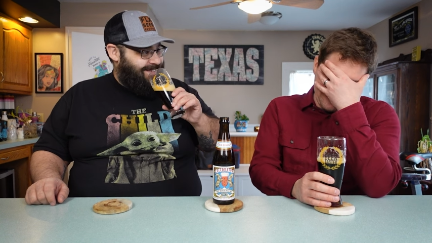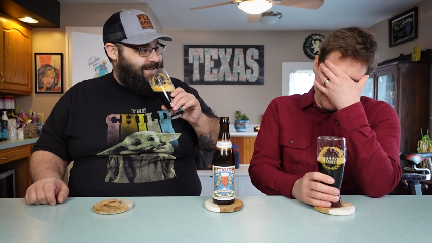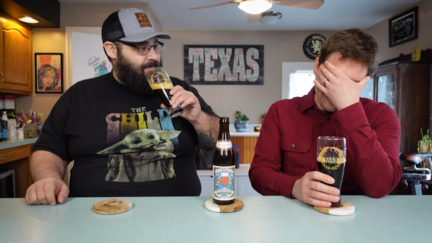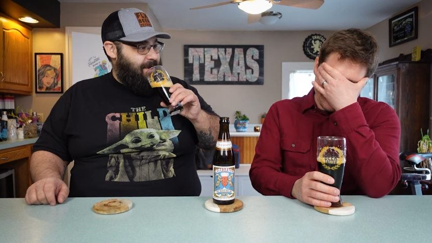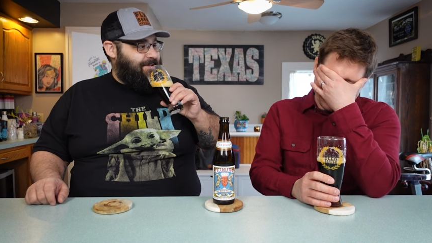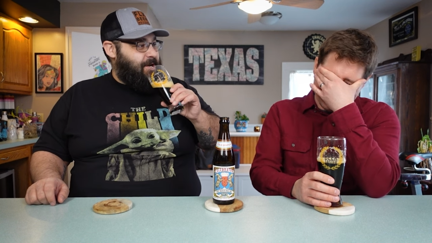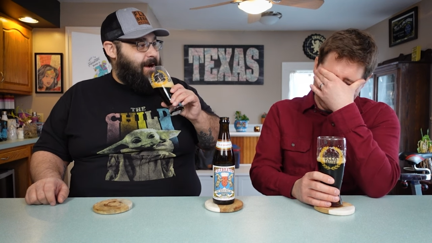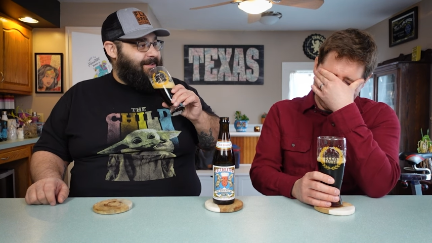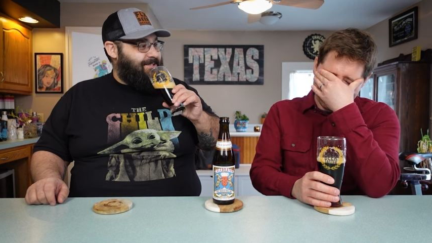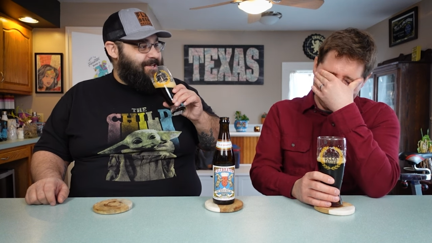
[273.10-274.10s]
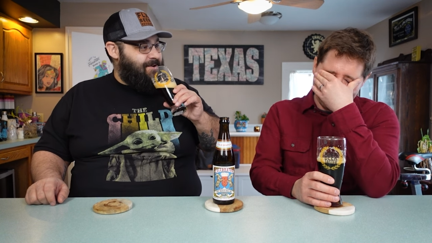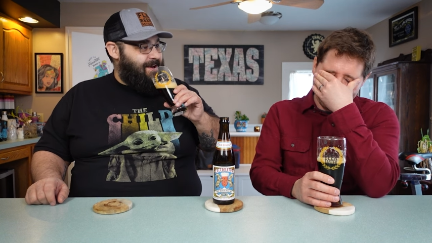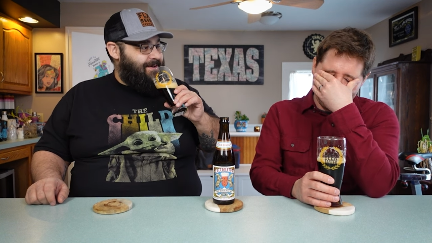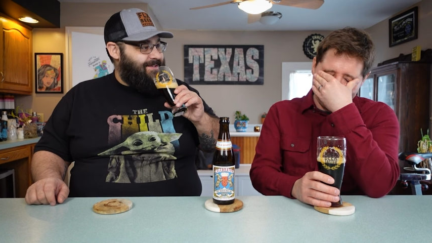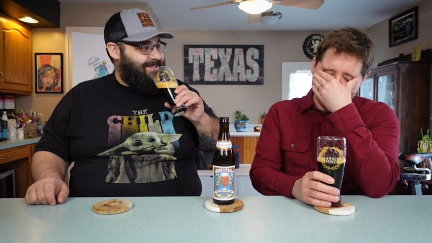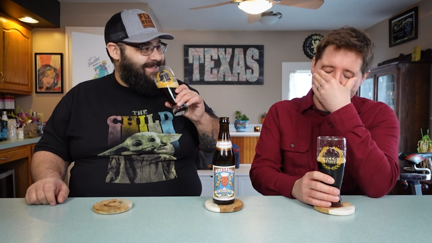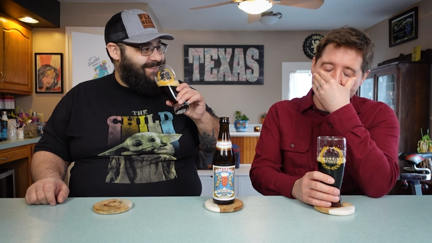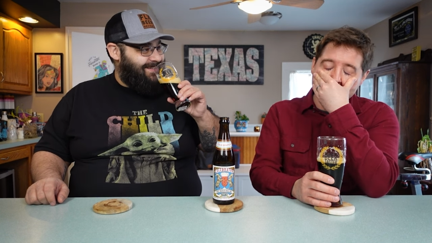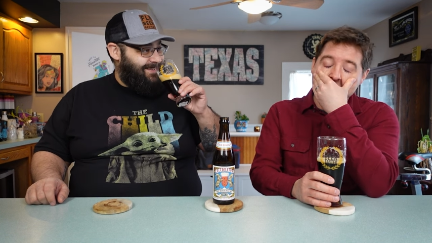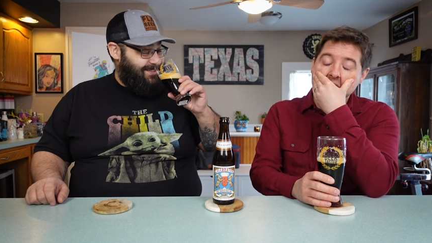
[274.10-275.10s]
Speaker 1: you ever had chocolate Cheerios?
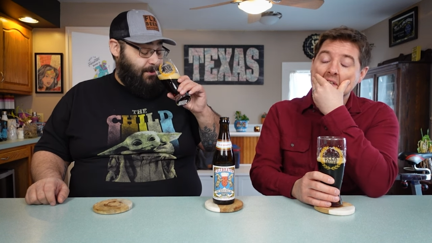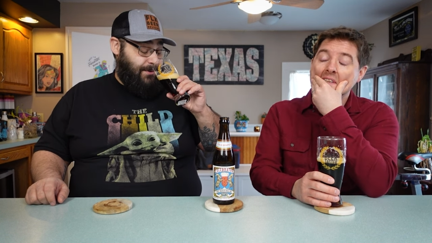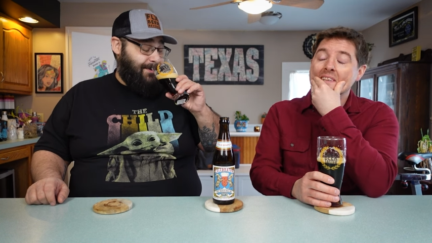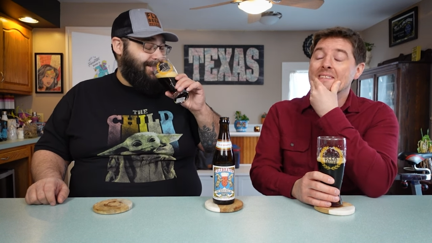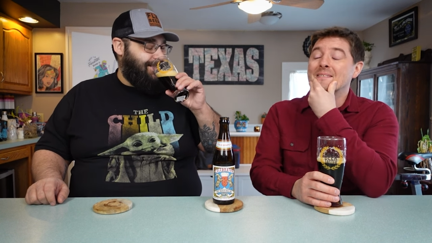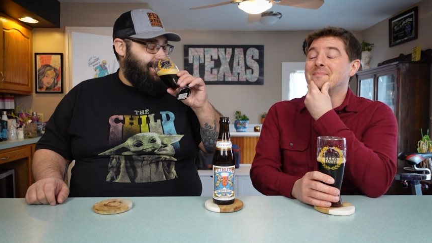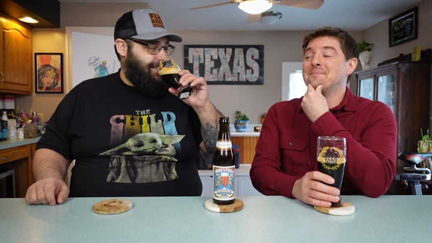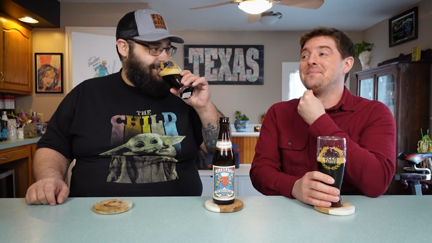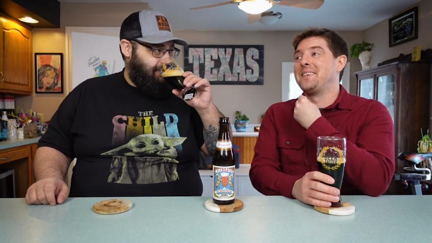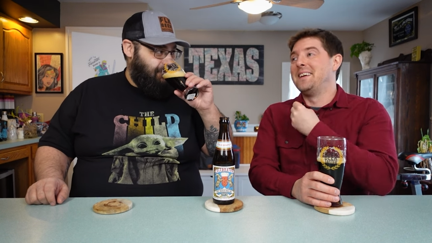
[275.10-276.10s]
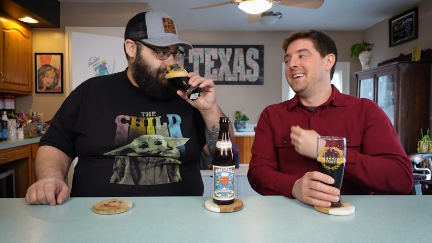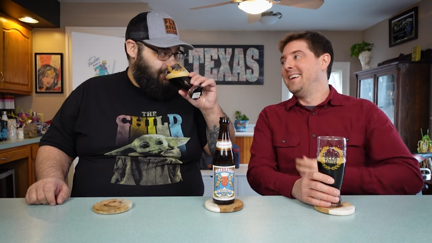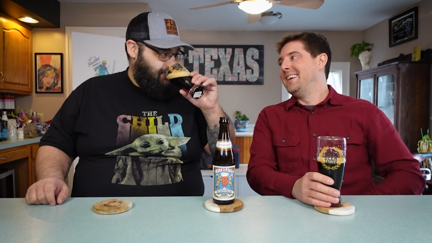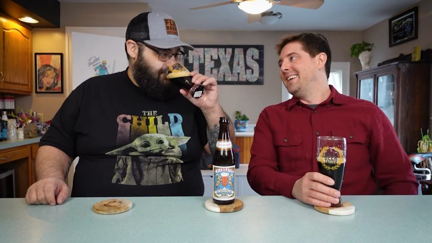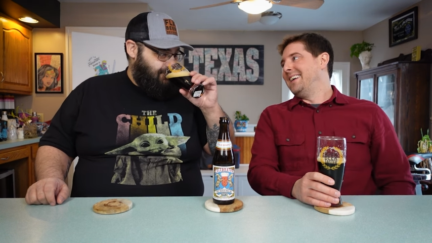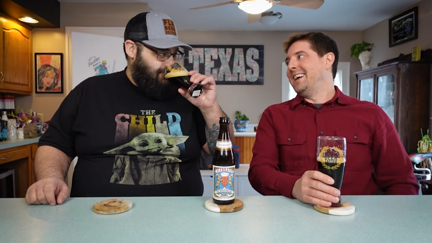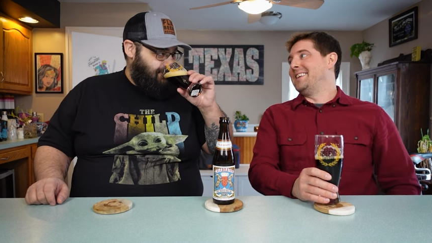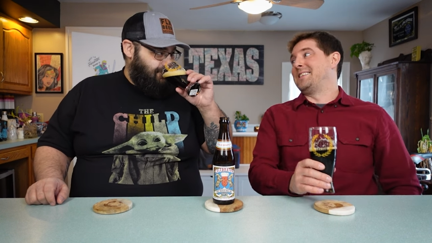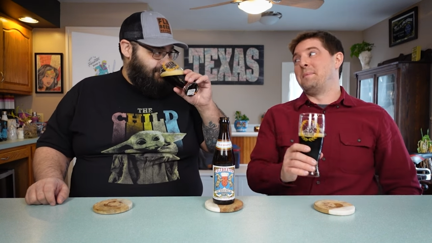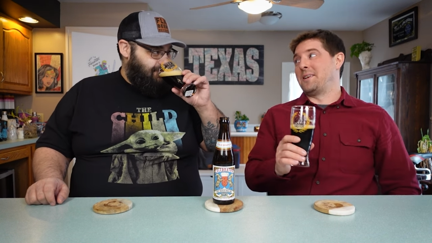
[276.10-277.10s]
Sort of what it's like.
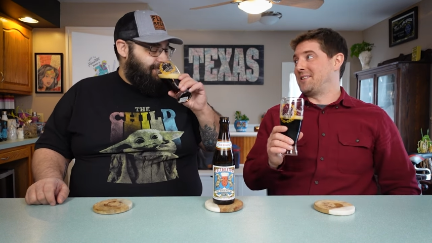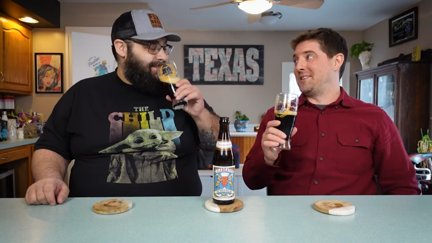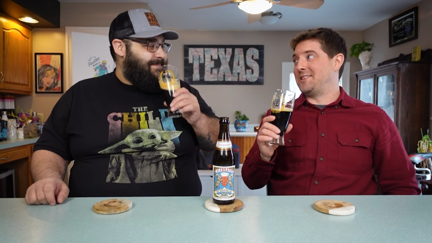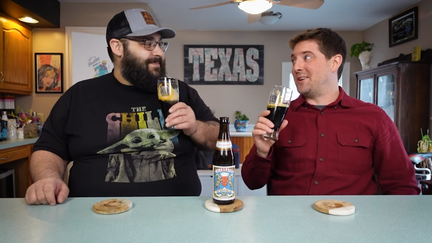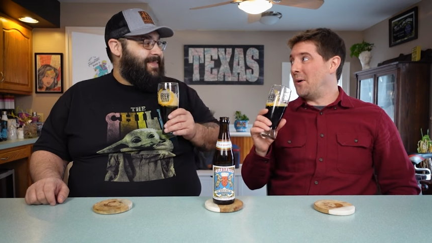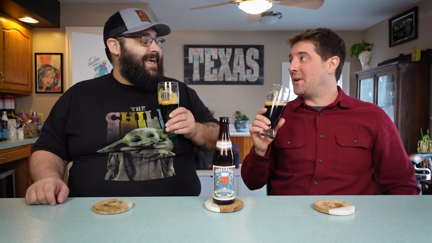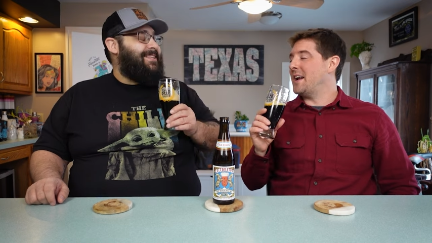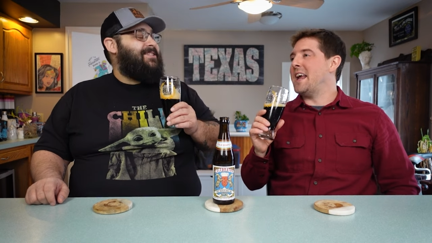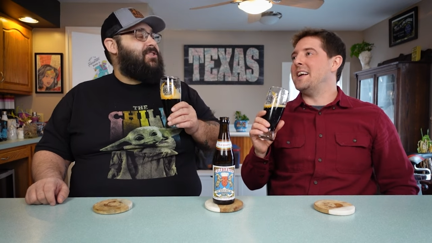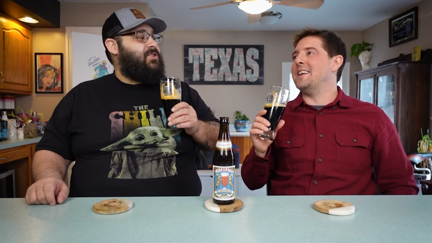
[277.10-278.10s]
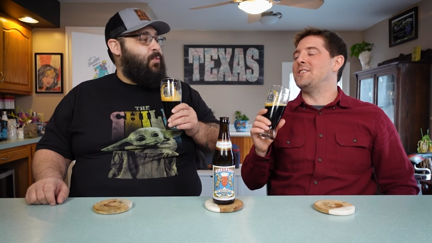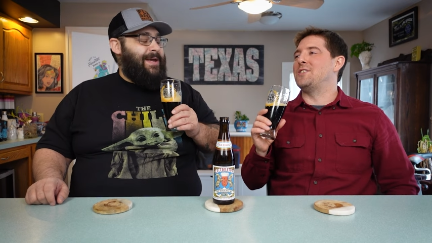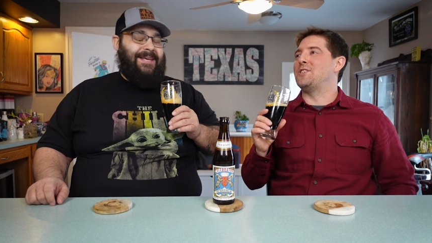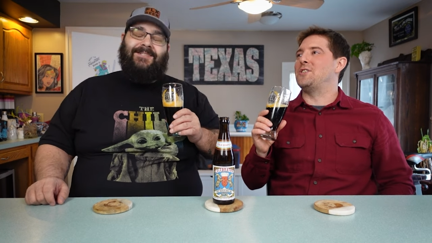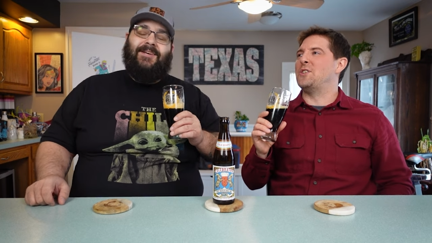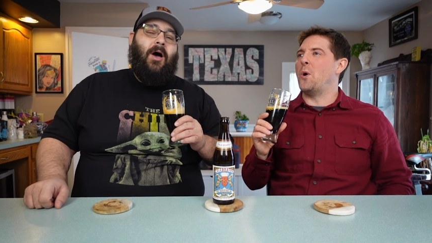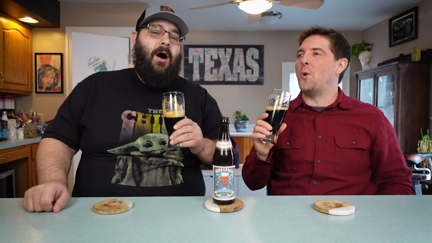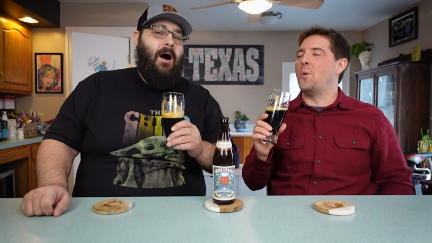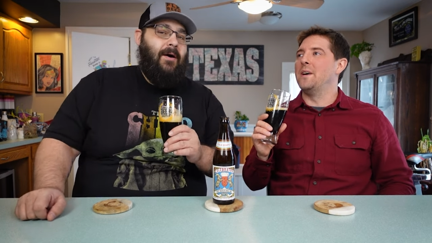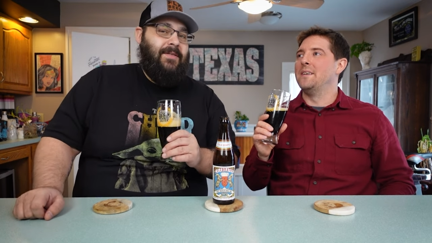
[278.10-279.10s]
It smells so good. It's it sweet.
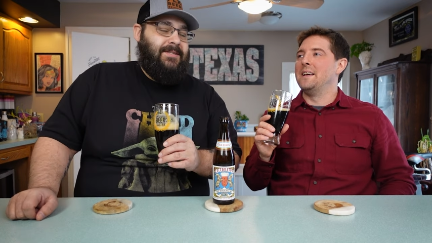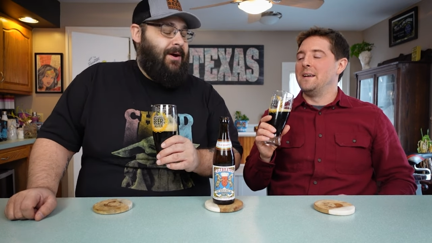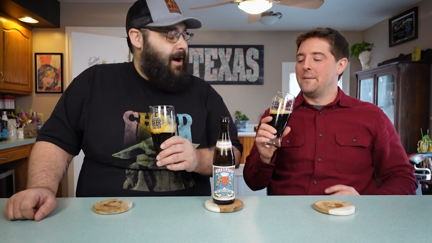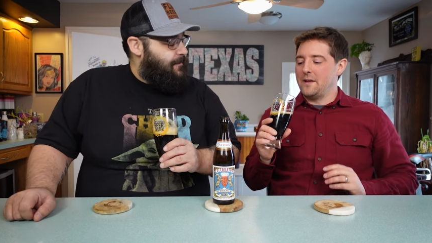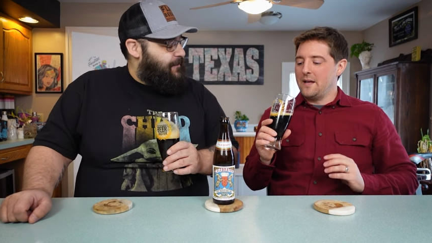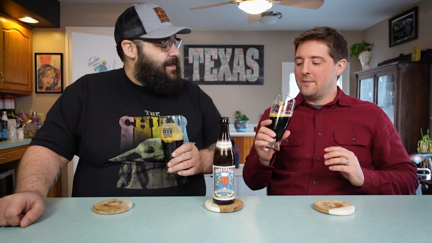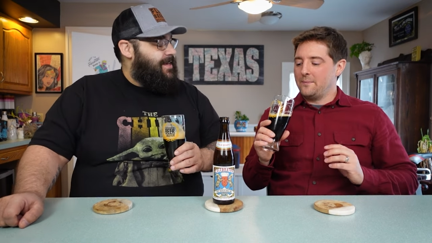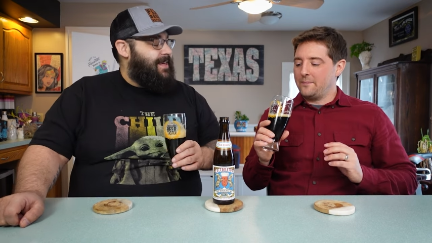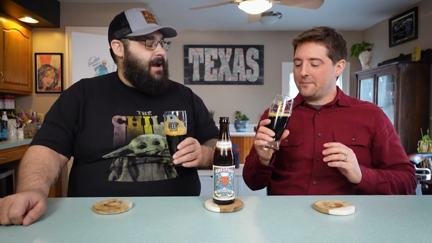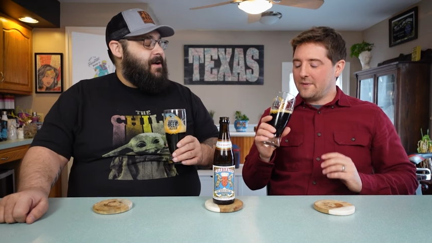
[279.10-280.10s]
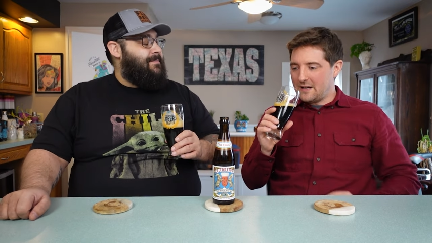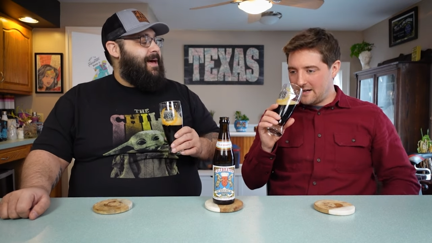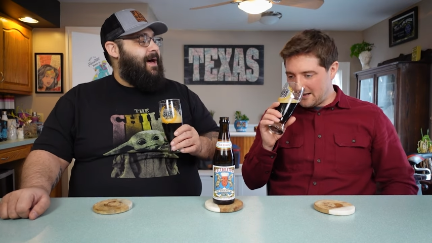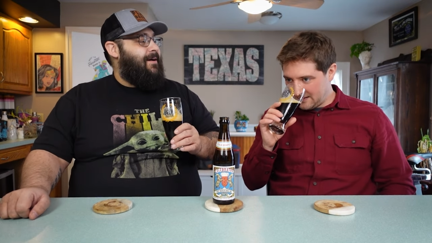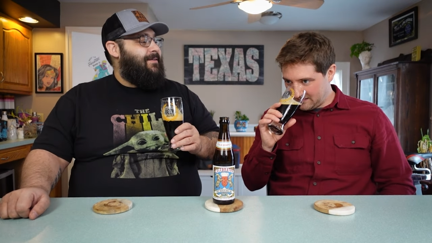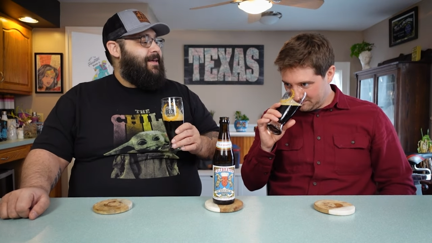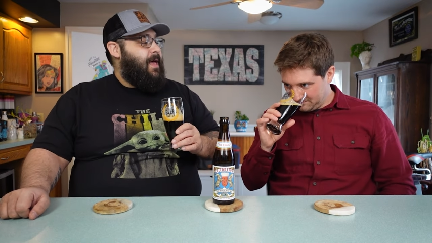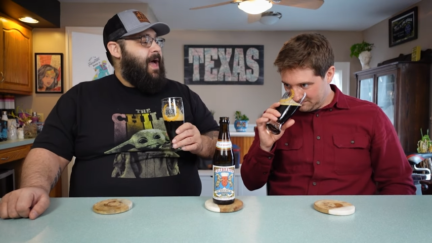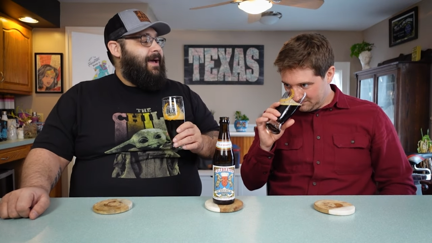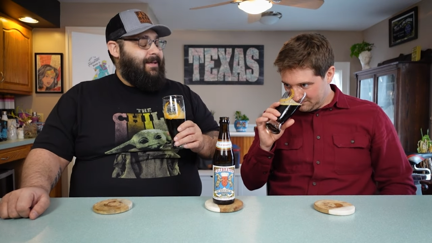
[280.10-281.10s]
so all the toffee, caramel.
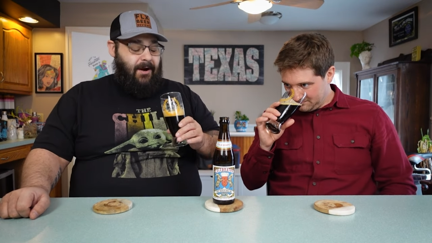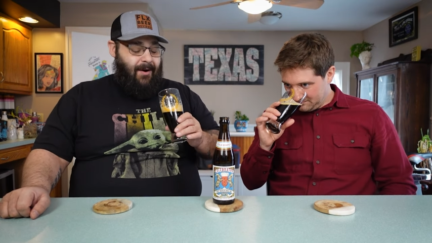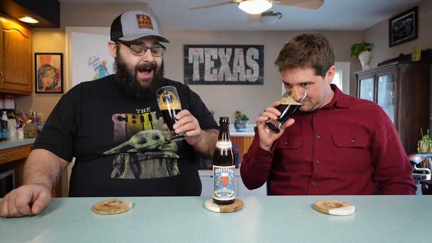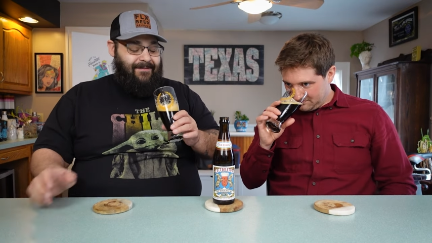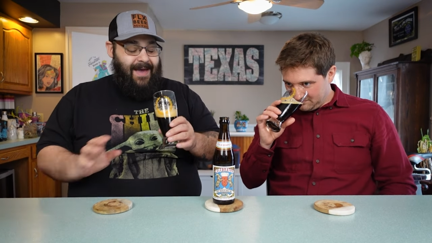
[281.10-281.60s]
You know, I've